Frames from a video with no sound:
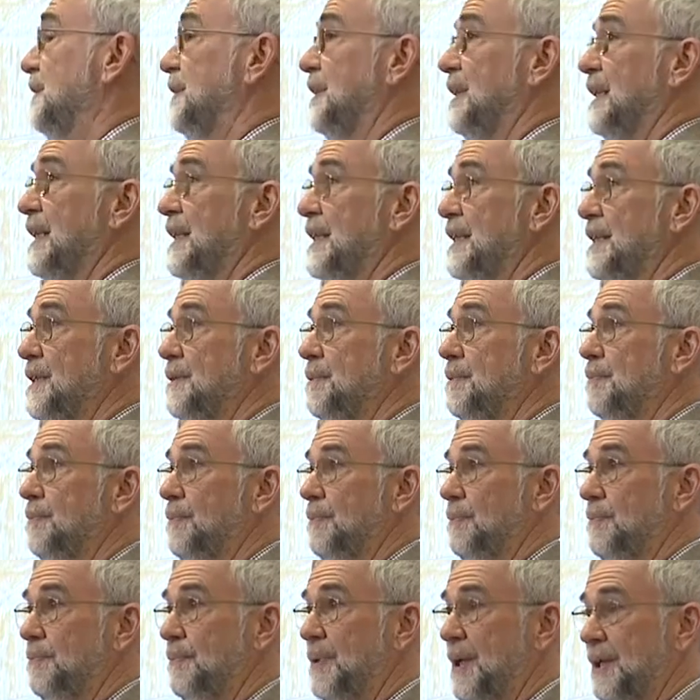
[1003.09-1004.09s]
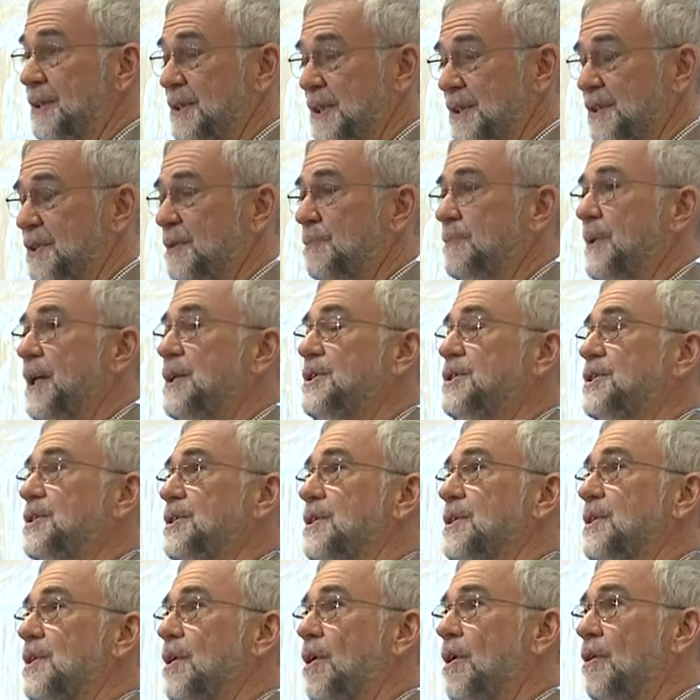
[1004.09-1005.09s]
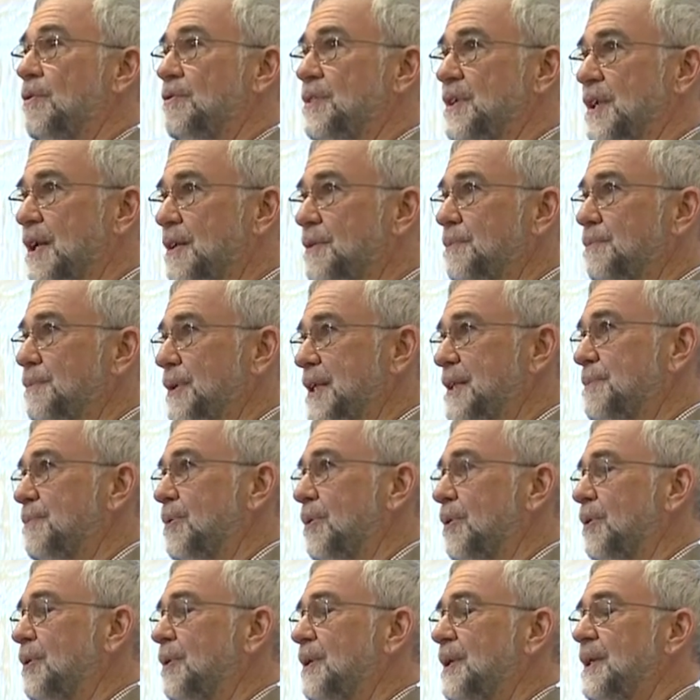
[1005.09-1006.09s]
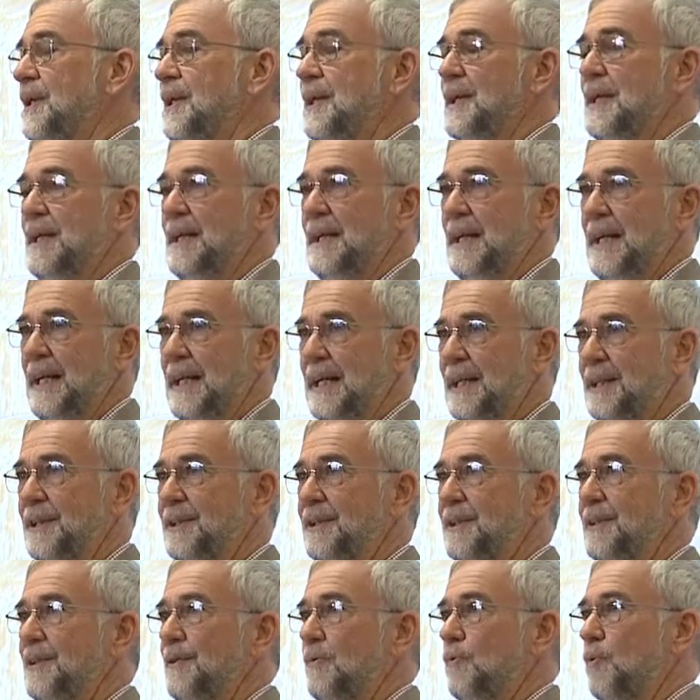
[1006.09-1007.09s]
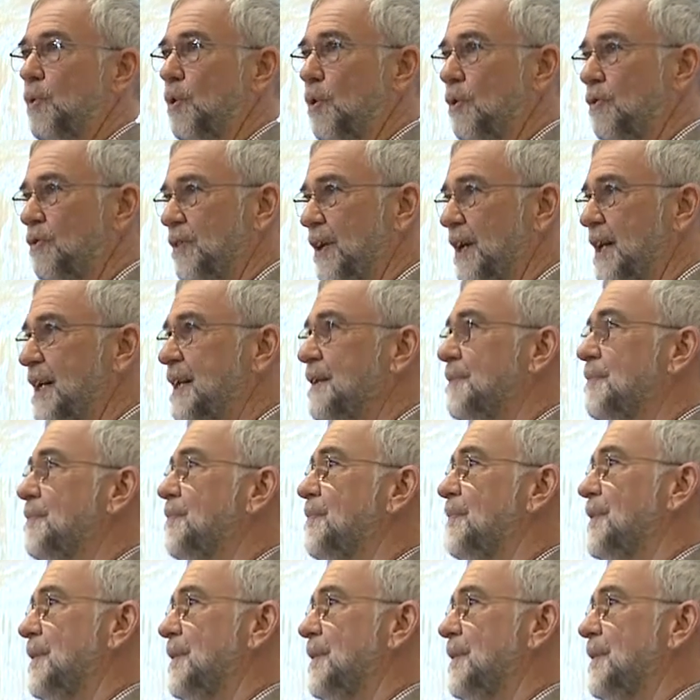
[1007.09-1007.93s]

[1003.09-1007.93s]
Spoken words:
the participation of young people in warfare,